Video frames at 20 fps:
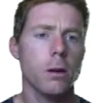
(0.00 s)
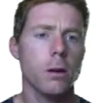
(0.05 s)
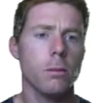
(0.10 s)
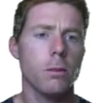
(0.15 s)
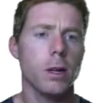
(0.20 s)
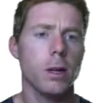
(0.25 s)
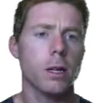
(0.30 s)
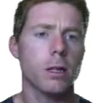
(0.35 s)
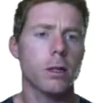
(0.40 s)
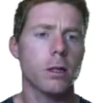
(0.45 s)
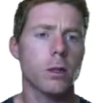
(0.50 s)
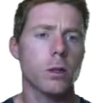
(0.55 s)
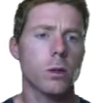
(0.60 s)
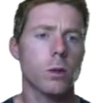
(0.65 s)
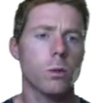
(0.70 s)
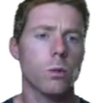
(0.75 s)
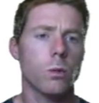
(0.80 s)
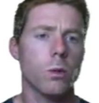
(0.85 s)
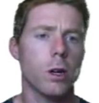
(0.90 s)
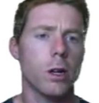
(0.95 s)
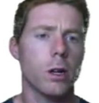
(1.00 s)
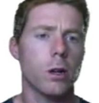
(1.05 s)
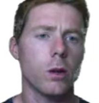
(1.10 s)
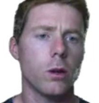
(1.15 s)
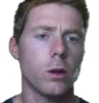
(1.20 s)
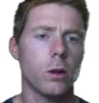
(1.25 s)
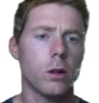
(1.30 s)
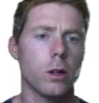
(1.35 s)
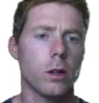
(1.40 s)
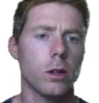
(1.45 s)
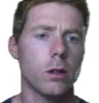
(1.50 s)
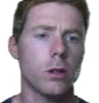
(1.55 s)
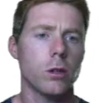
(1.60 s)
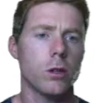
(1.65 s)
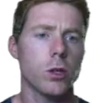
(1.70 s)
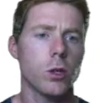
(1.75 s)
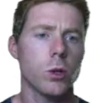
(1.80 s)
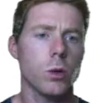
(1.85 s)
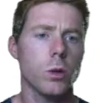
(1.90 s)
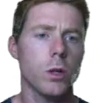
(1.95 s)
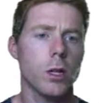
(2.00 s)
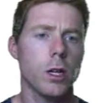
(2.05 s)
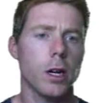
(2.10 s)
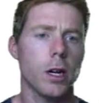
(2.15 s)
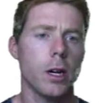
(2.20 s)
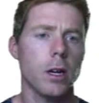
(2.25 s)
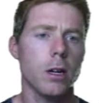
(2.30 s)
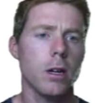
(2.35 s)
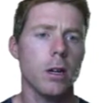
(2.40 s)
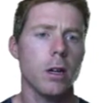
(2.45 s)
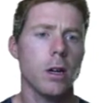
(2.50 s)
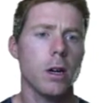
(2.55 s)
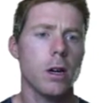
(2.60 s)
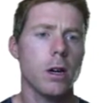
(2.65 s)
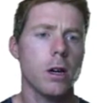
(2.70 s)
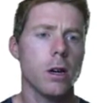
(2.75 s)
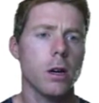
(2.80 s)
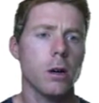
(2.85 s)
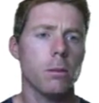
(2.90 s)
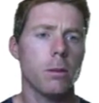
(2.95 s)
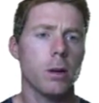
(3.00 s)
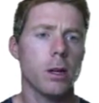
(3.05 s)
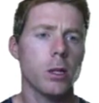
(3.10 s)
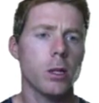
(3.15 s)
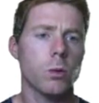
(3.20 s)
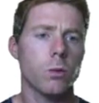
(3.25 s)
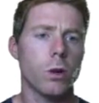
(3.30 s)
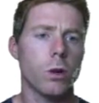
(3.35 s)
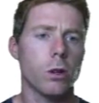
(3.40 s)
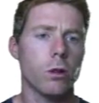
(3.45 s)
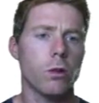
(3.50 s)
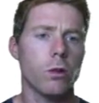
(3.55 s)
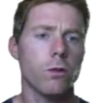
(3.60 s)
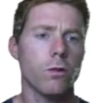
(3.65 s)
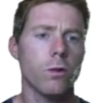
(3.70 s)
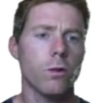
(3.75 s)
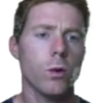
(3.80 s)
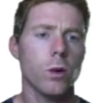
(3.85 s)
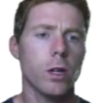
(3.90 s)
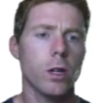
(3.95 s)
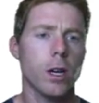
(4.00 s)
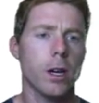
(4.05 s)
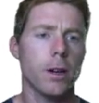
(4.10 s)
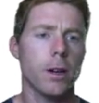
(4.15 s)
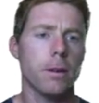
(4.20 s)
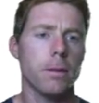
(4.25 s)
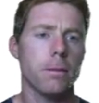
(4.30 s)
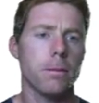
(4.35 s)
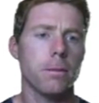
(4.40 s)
plus 1 on 2K plus 1 on 4K.